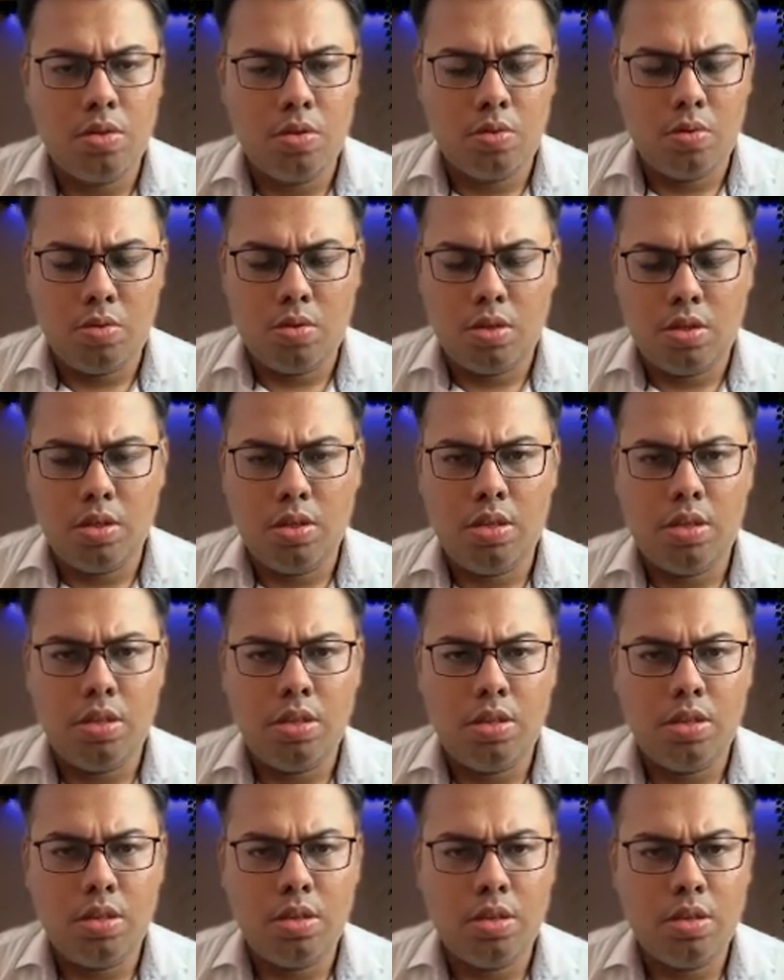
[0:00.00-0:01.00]
okay,
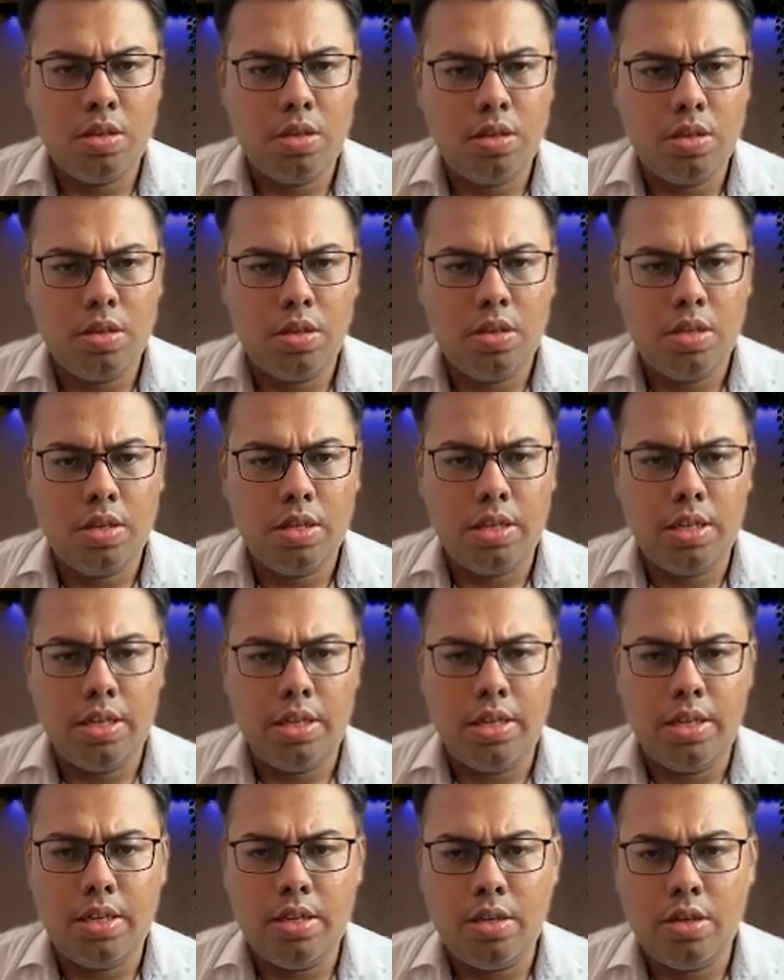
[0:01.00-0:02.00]

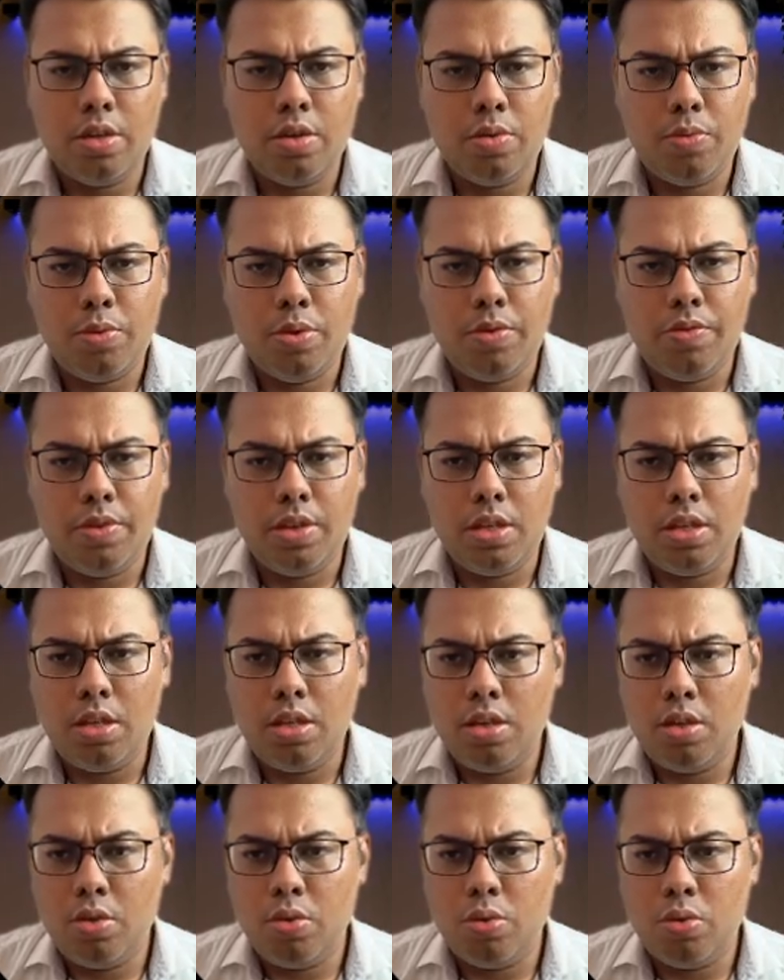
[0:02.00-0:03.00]
and we will
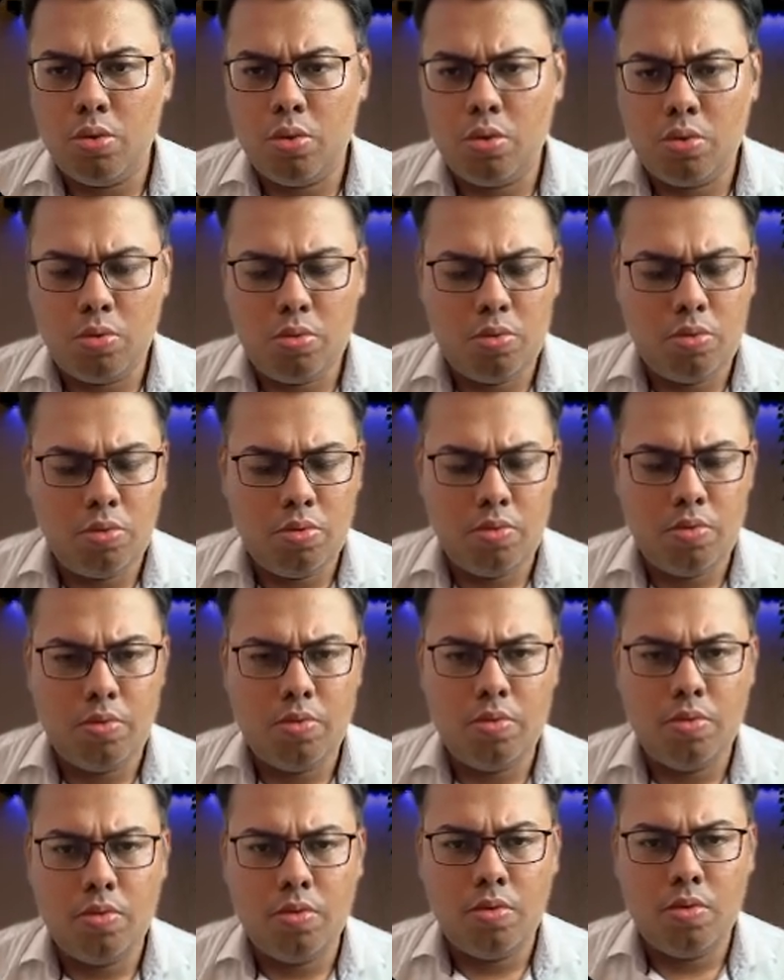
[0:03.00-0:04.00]
go to
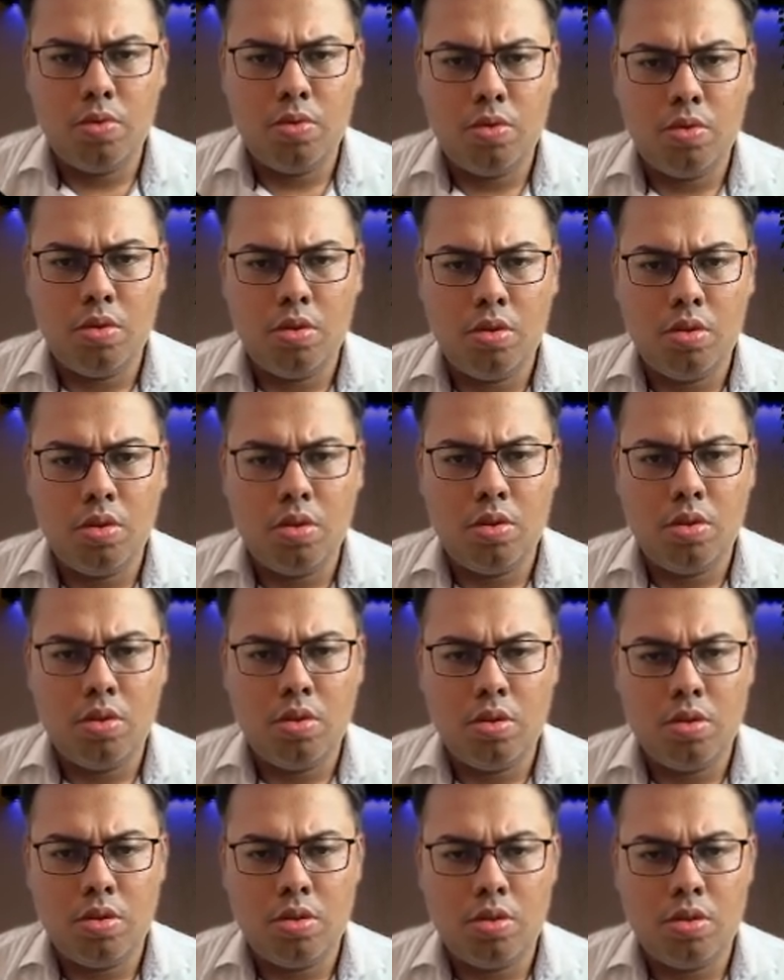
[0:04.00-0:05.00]

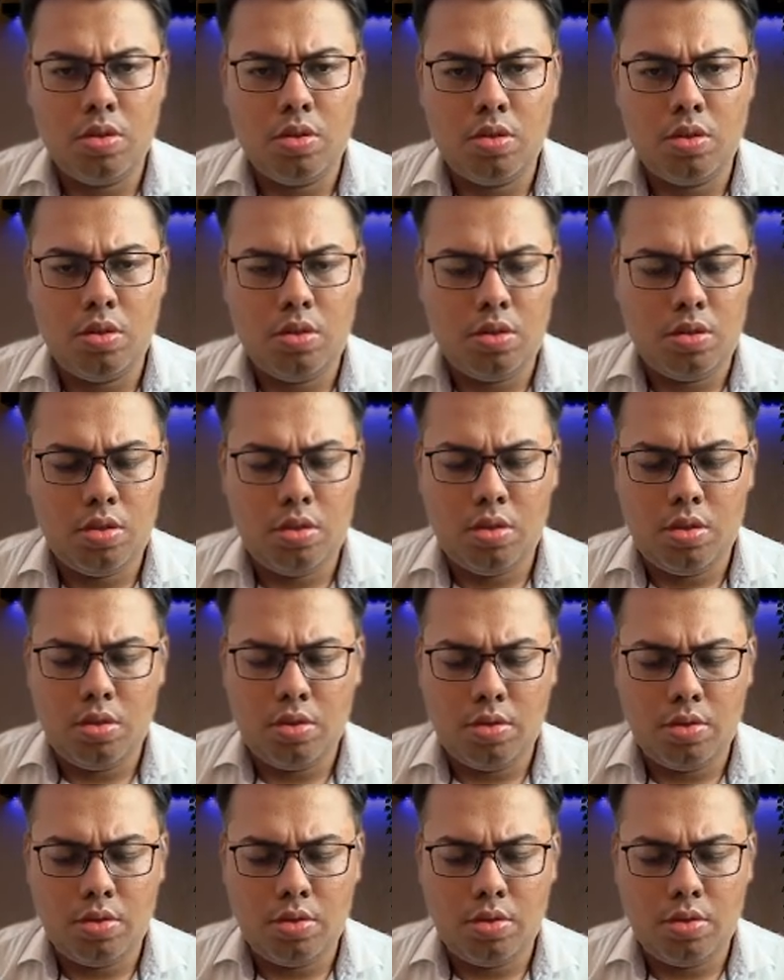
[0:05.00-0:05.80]
cd